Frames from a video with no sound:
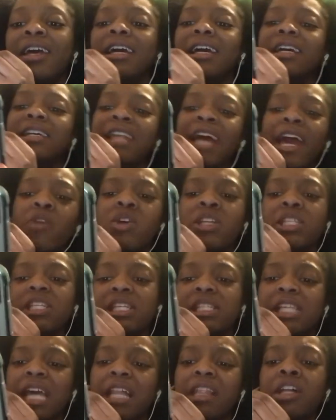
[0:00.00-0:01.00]
And that
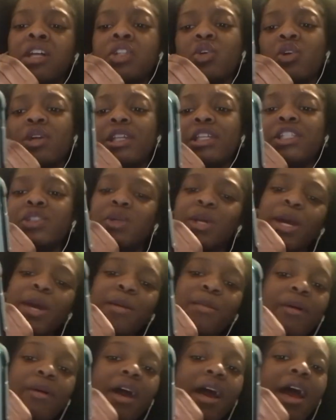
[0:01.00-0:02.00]
to still a nudie
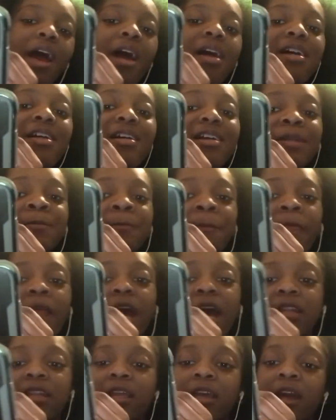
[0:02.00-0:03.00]
trip, babe.
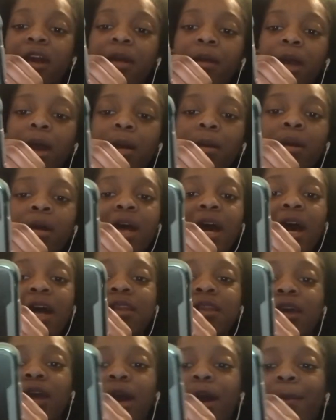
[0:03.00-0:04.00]
I think about.
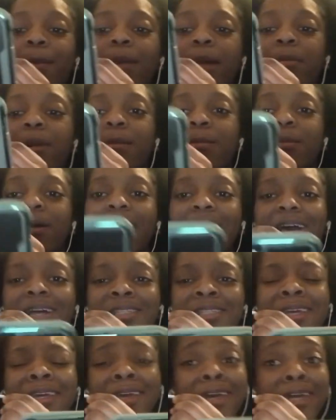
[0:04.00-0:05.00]
I think about my
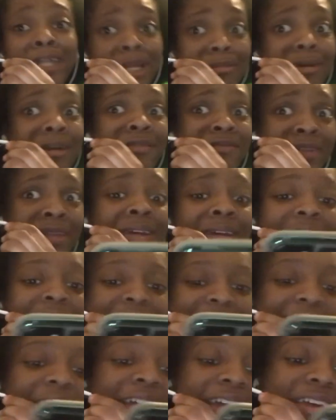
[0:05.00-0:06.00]
past and my
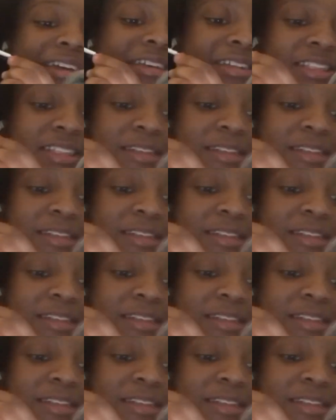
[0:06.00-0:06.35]
feelings.